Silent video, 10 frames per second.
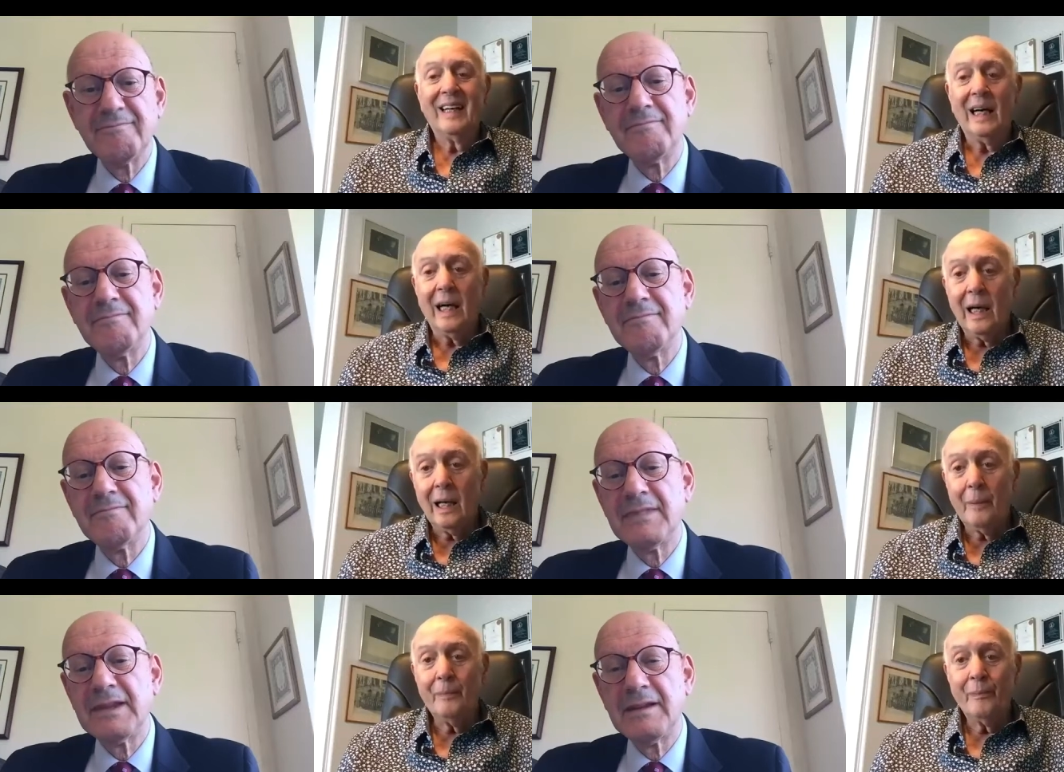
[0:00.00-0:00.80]

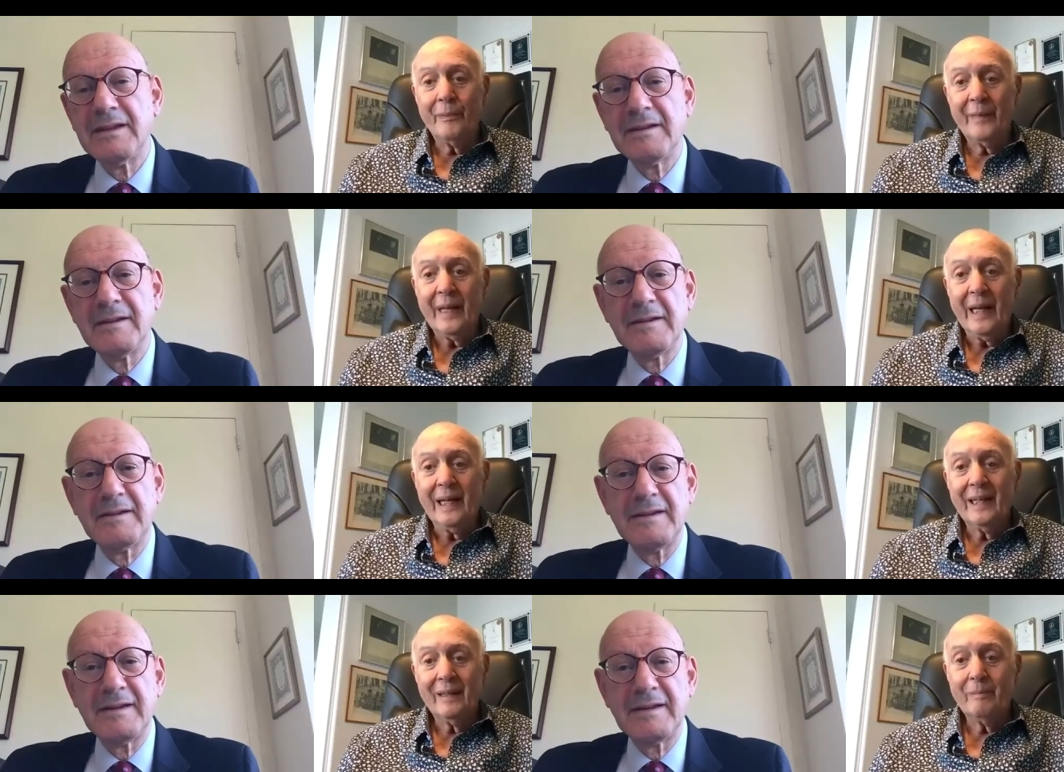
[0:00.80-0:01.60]
Speaker 1: um,
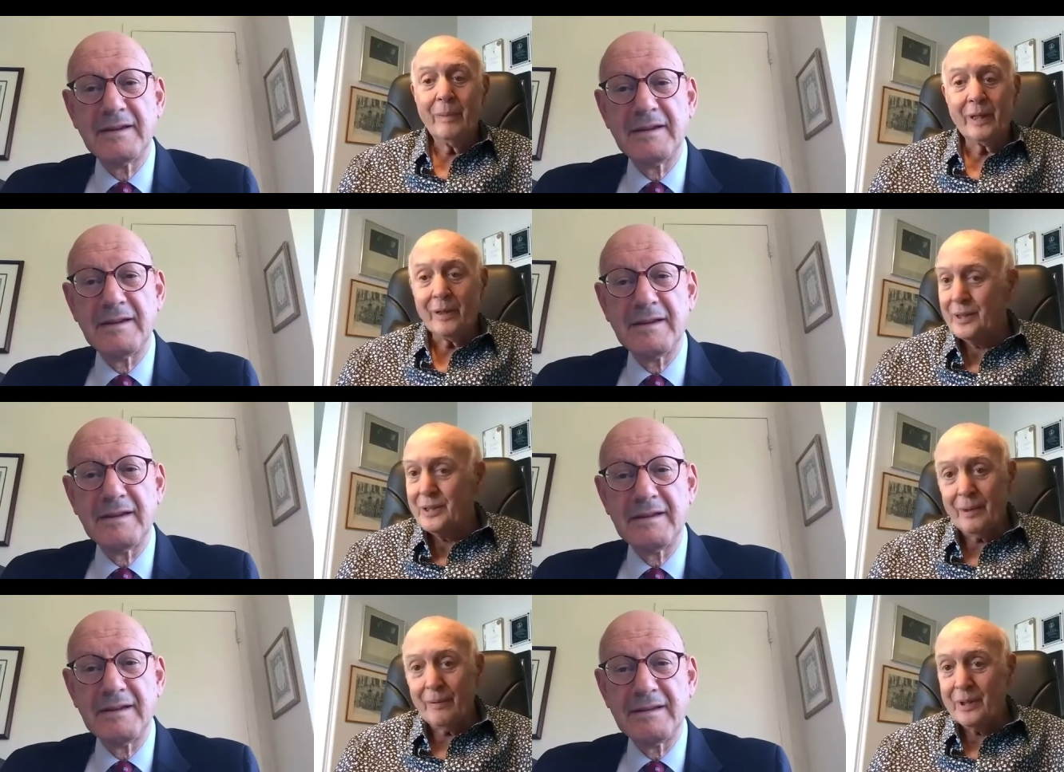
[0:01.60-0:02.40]
because
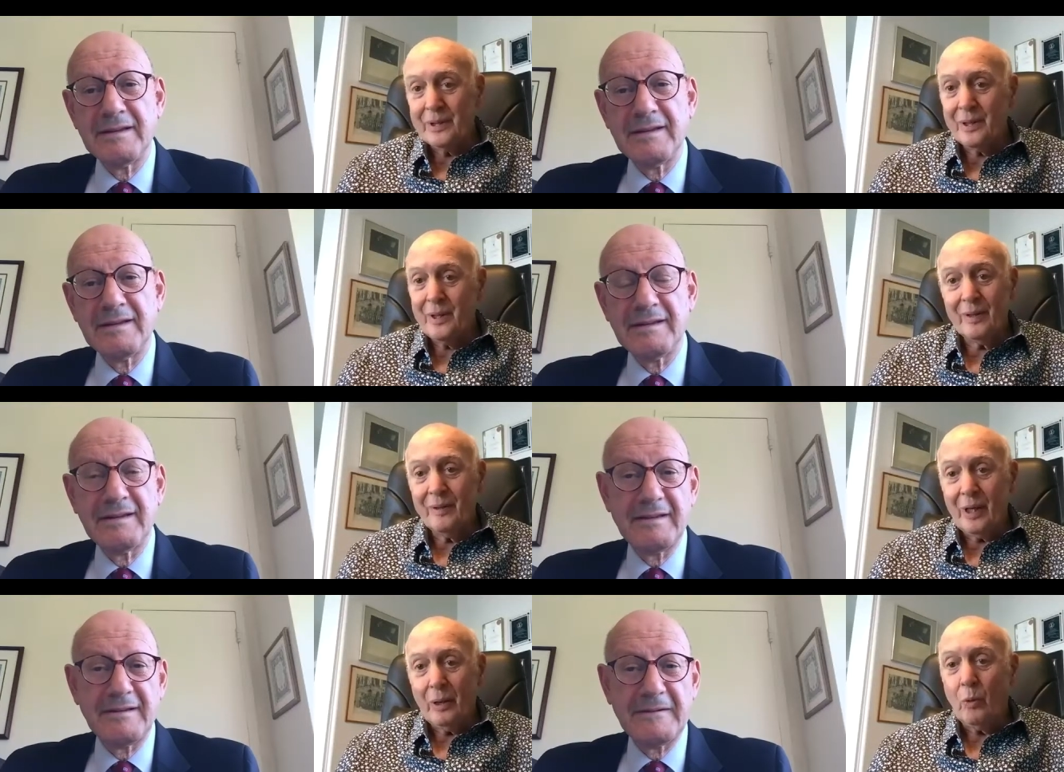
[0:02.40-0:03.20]
he was a,
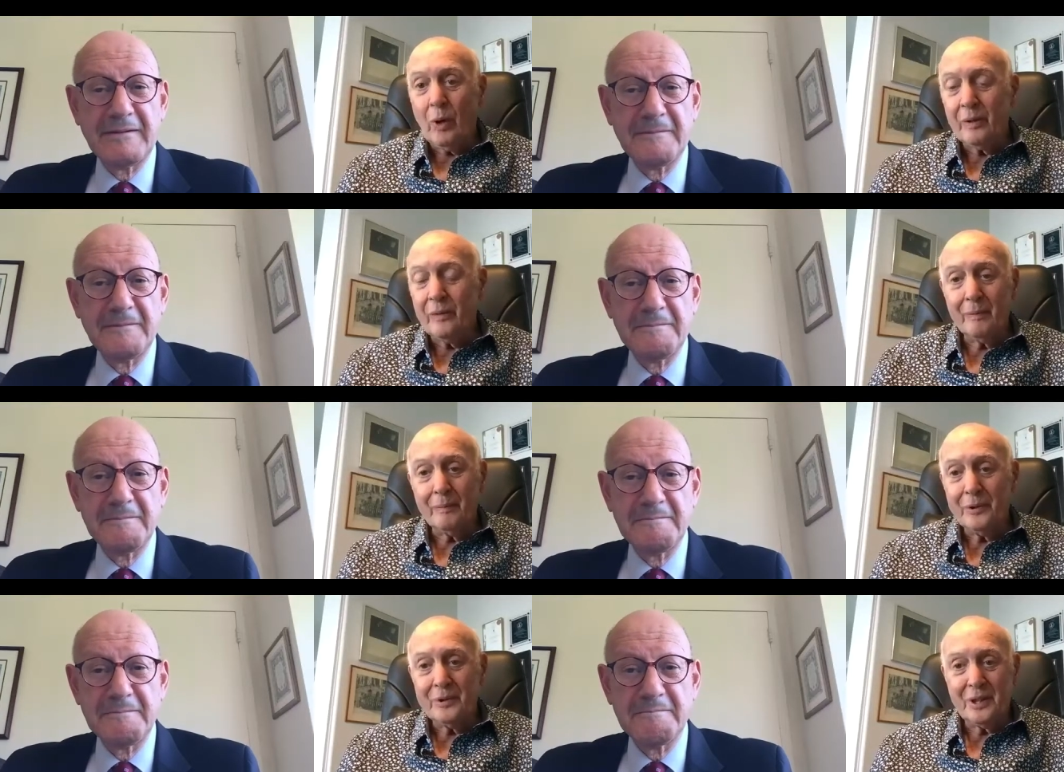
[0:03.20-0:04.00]
a wonderful
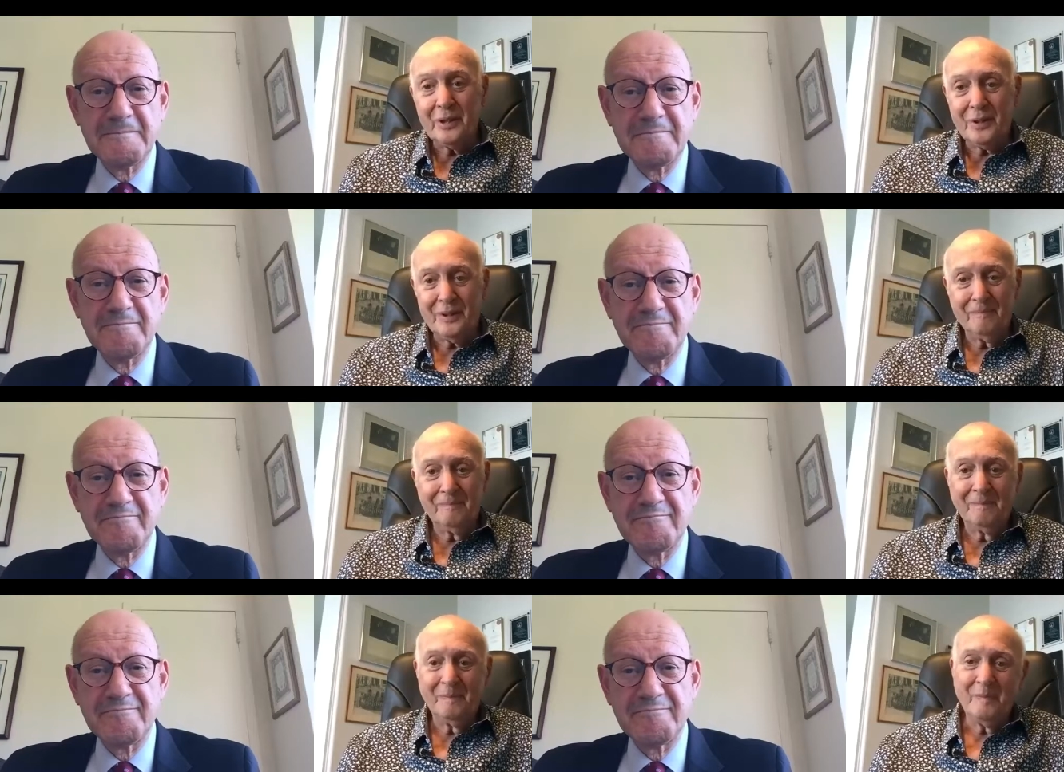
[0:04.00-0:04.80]
musician.
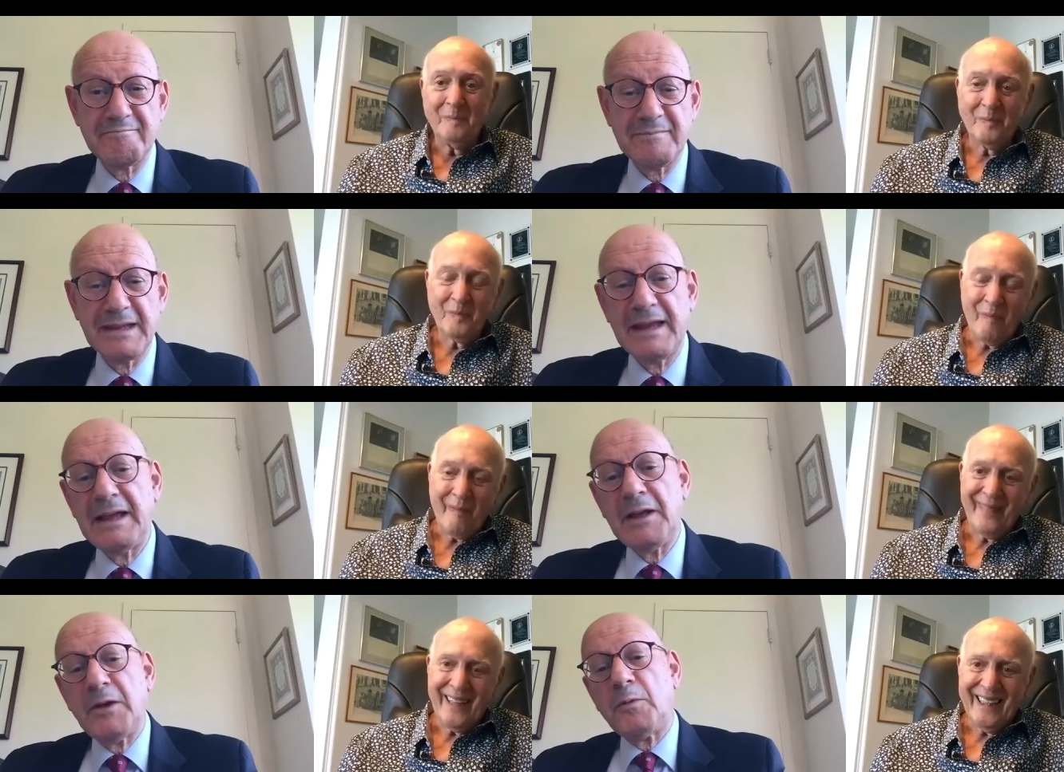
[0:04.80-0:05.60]

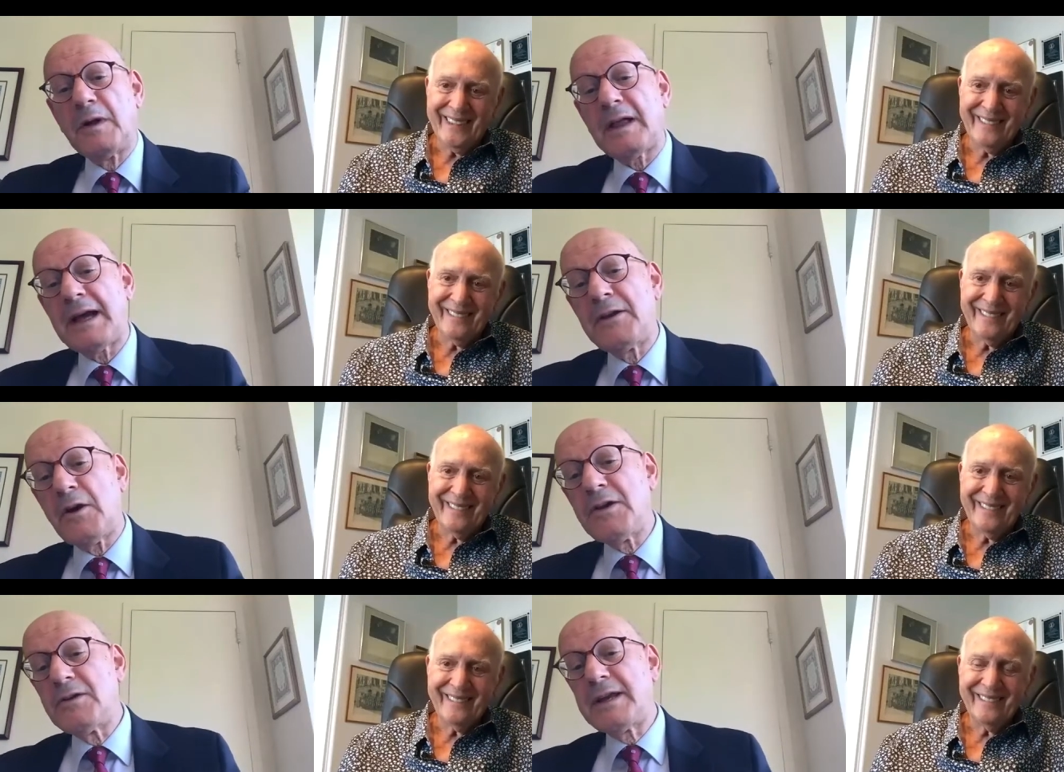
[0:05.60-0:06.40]
Speaker 2: Well, I know
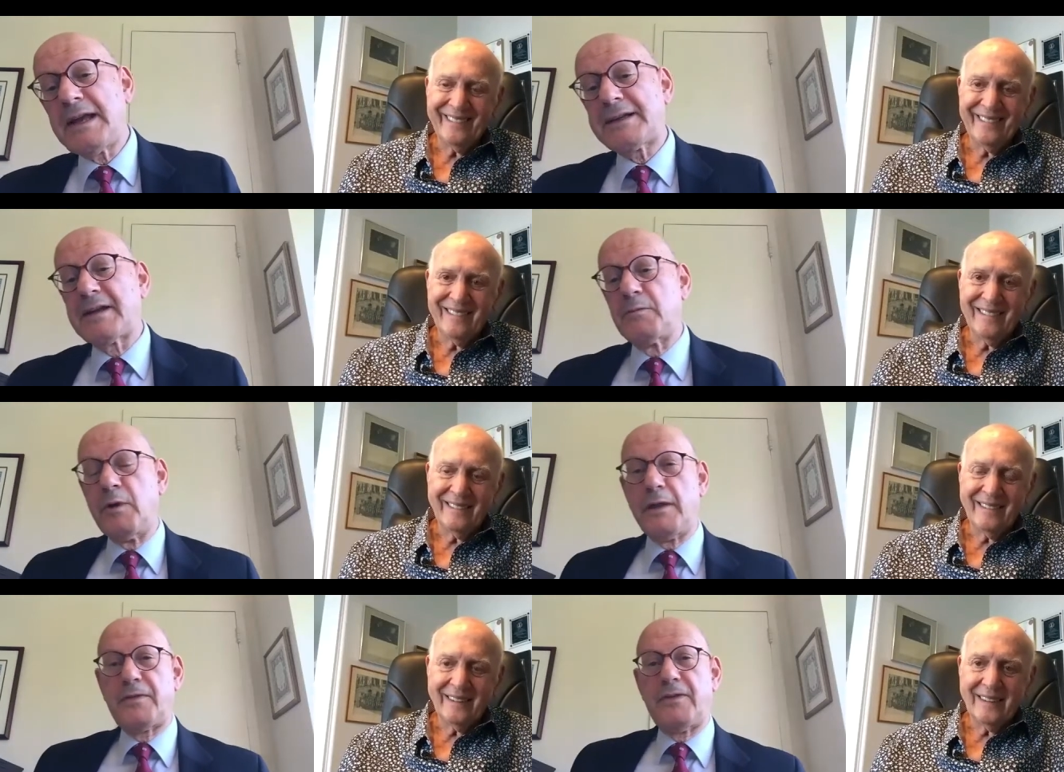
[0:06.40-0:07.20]
you connected
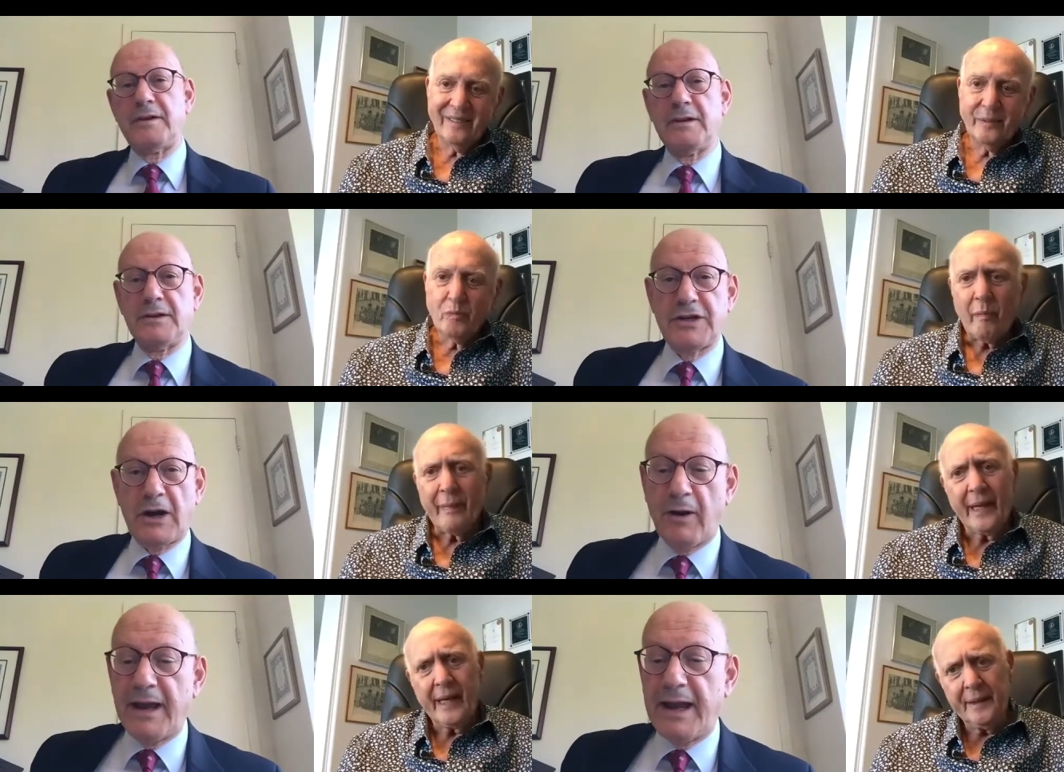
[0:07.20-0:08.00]
with uh,
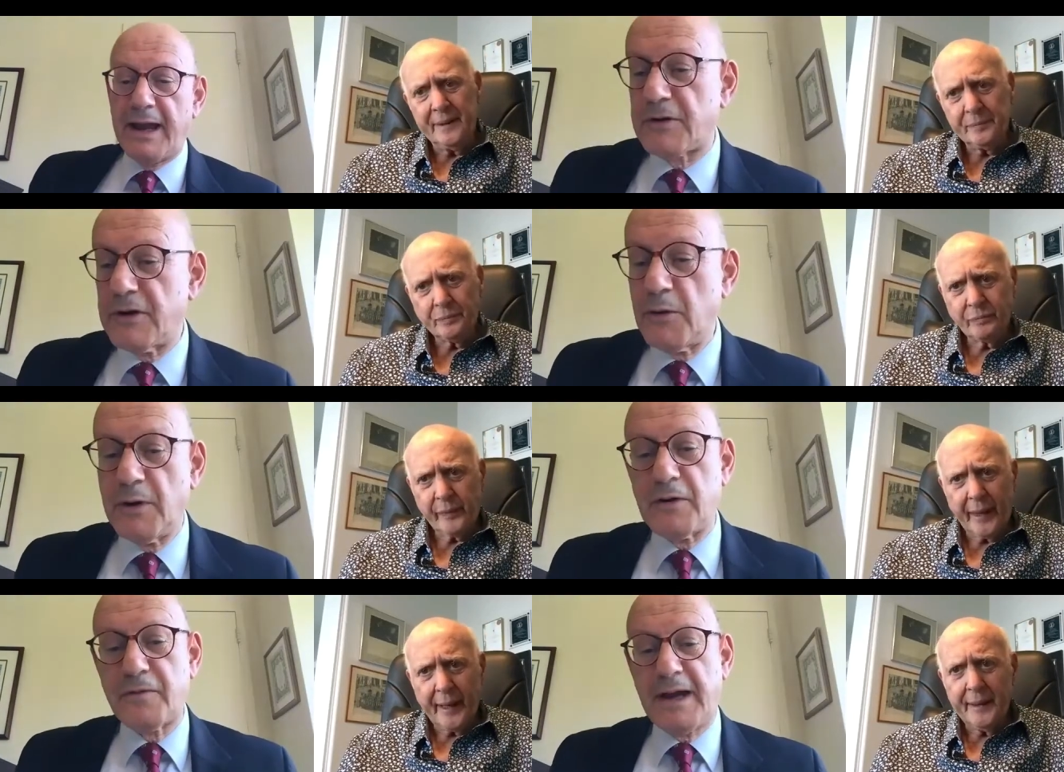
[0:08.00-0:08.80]
Jerry after you
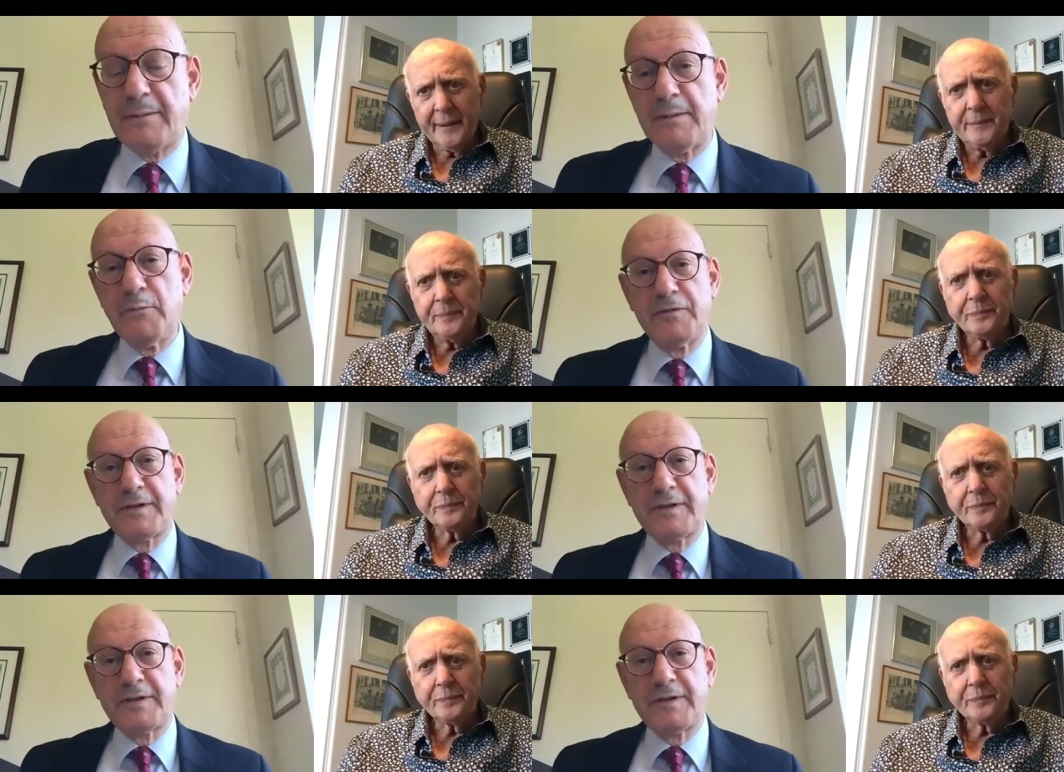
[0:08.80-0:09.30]
and your family moved to